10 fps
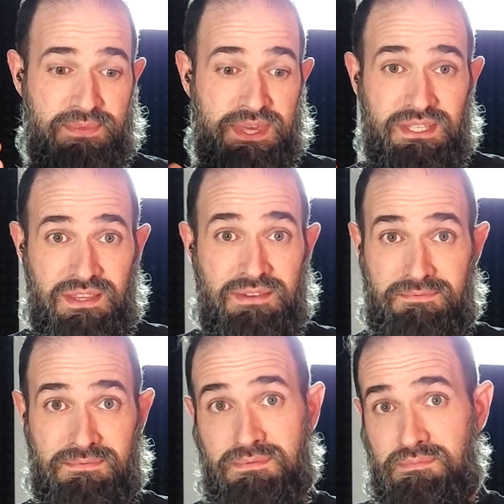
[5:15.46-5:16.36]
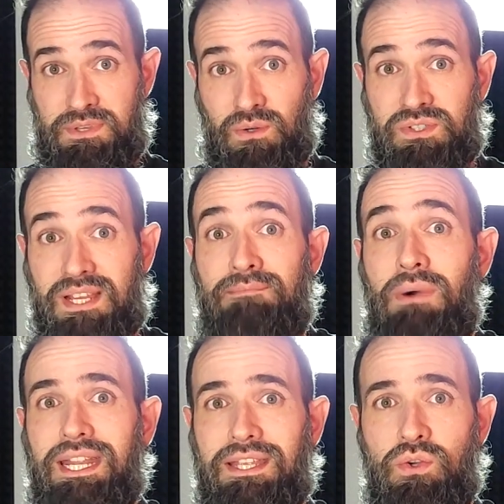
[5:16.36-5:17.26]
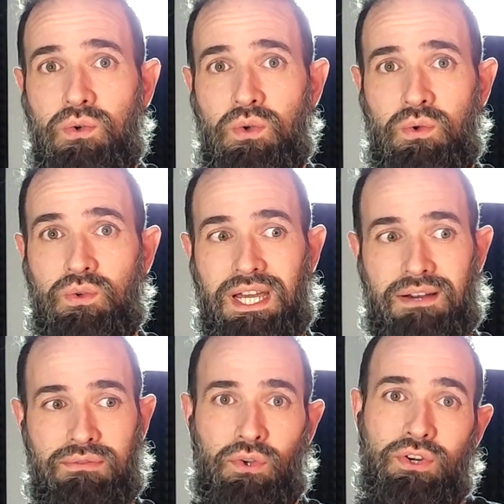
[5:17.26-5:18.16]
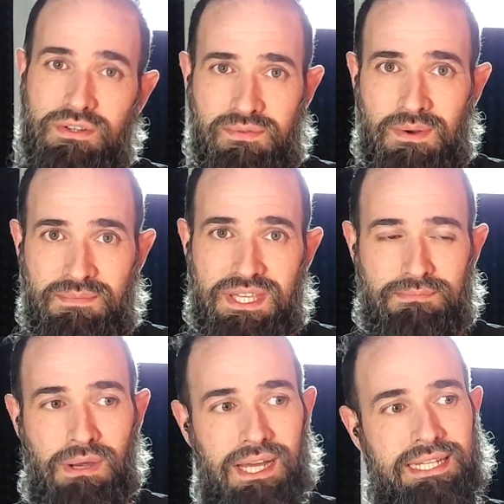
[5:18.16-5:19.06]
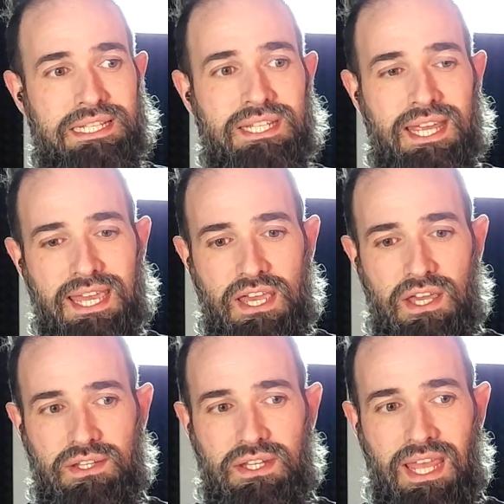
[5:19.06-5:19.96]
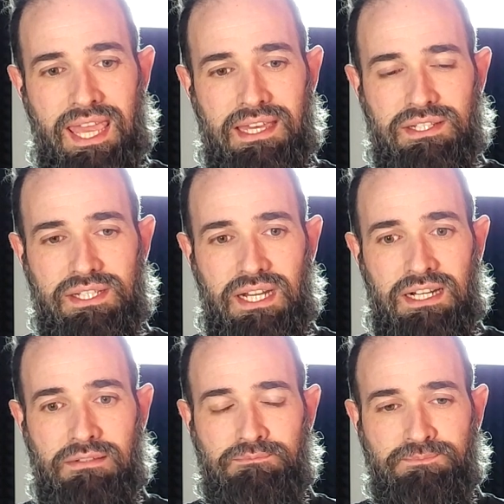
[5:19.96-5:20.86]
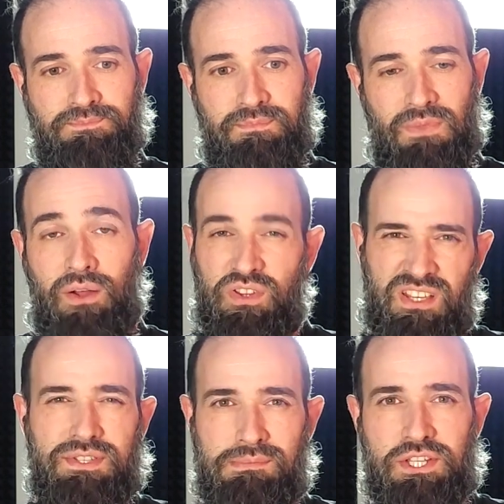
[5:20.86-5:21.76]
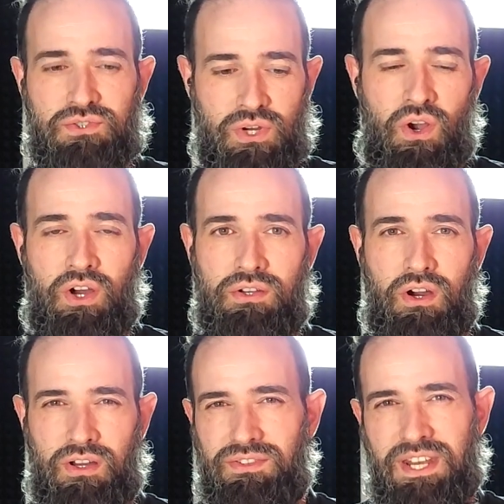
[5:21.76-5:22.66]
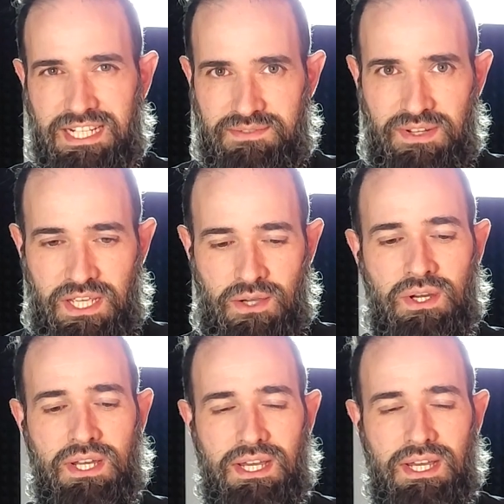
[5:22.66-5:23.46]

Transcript: the somebody who kind of learned from this botanist. And I'll give some history on the next video.